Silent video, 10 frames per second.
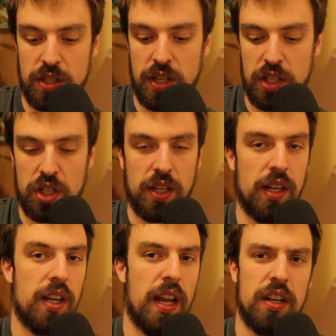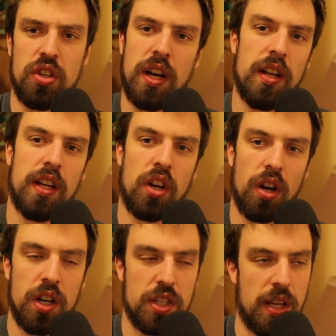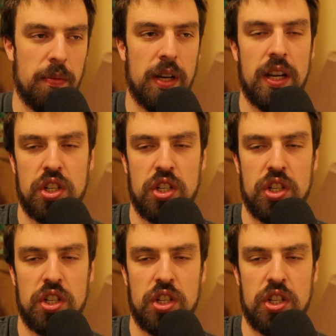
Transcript: teaching and try to encourage them and